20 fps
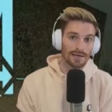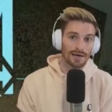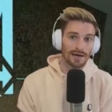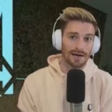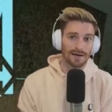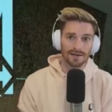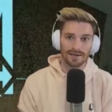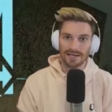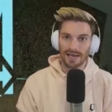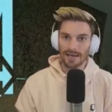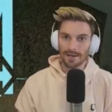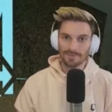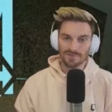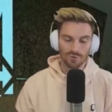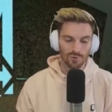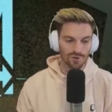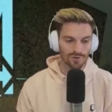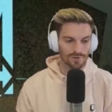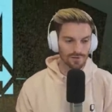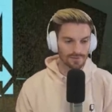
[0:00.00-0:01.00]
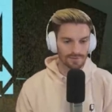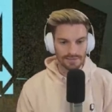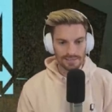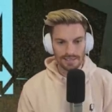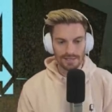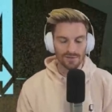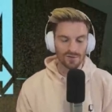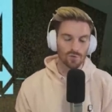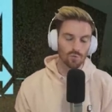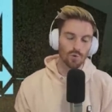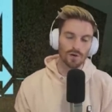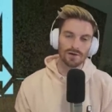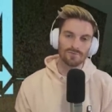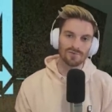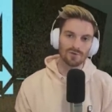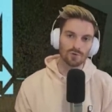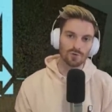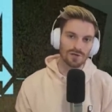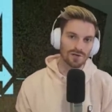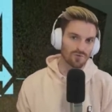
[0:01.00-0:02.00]
Uh, games where neither one of
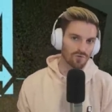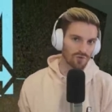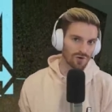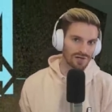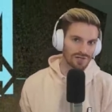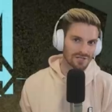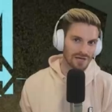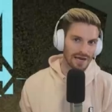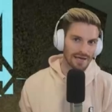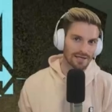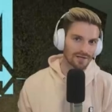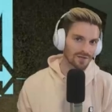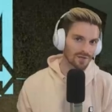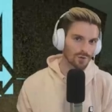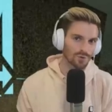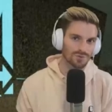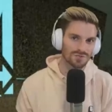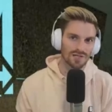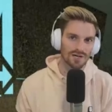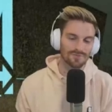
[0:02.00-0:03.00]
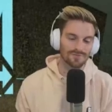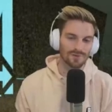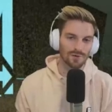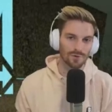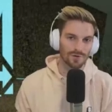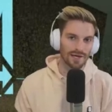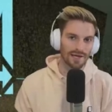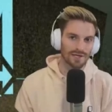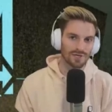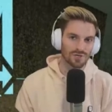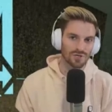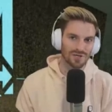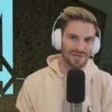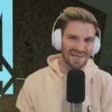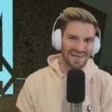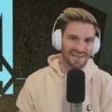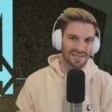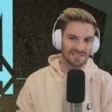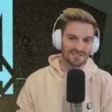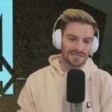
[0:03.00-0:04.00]
you can reach a closed off location
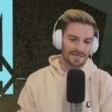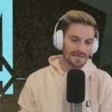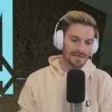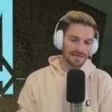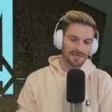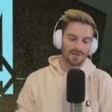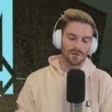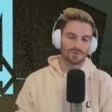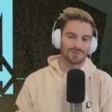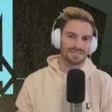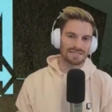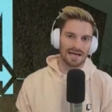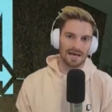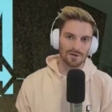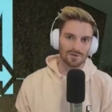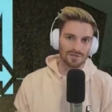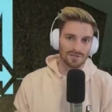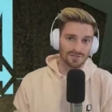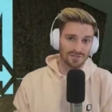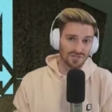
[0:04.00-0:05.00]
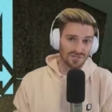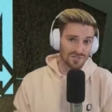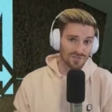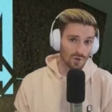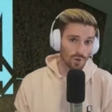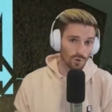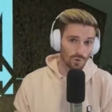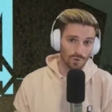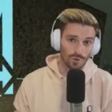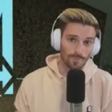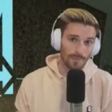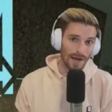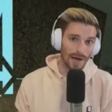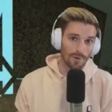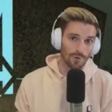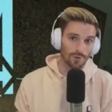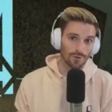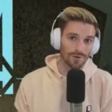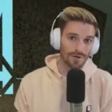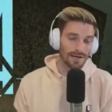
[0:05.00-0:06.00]
and it's you know down to just total
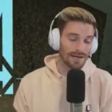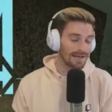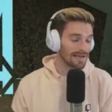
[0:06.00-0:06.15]
power.